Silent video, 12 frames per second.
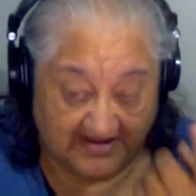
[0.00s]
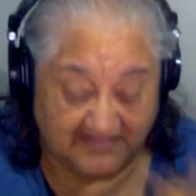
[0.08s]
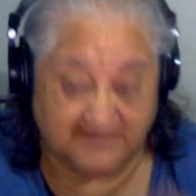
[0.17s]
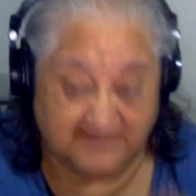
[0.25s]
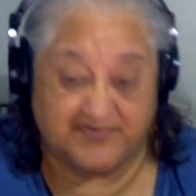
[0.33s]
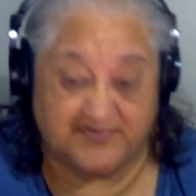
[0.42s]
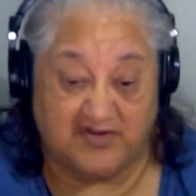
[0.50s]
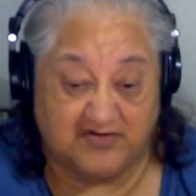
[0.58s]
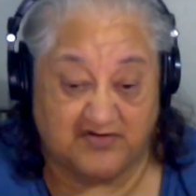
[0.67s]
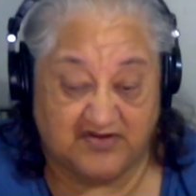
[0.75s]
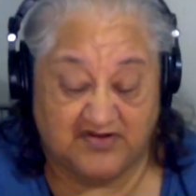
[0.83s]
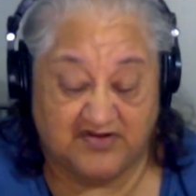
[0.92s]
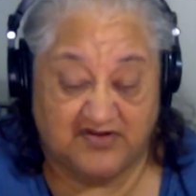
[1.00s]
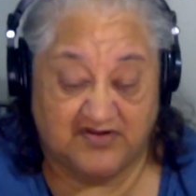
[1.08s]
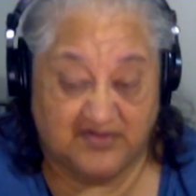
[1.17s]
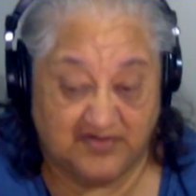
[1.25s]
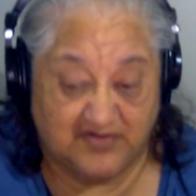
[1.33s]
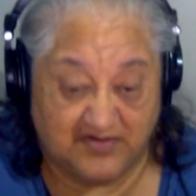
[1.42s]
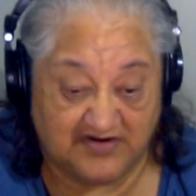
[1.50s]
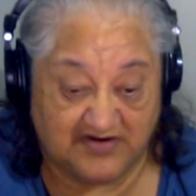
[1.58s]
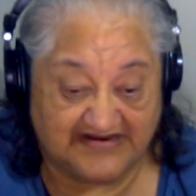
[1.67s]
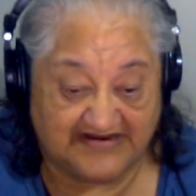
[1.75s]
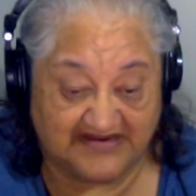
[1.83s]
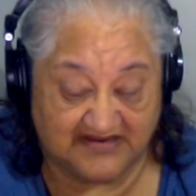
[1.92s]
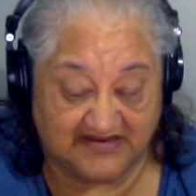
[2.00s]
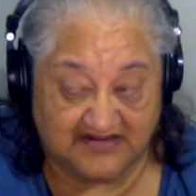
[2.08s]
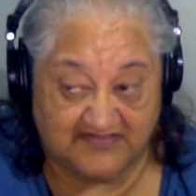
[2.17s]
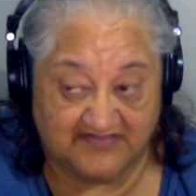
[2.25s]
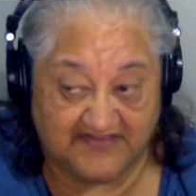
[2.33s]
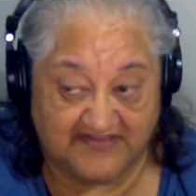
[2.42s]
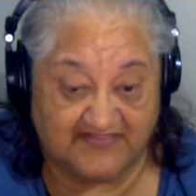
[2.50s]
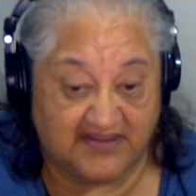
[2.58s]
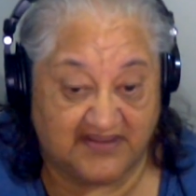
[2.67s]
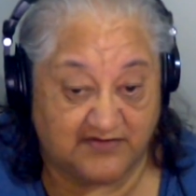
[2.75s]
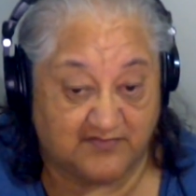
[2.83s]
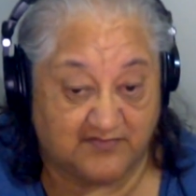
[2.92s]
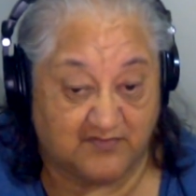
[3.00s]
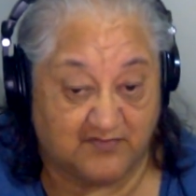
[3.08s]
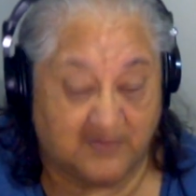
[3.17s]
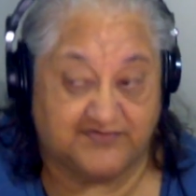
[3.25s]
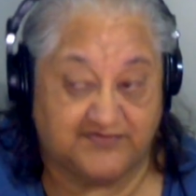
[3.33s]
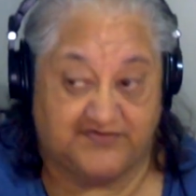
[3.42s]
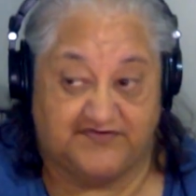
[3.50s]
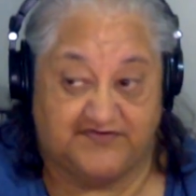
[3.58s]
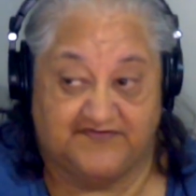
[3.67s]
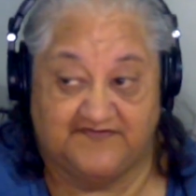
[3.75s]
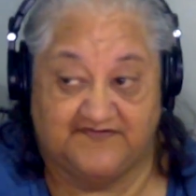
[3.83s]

in the blog earlier than they want to.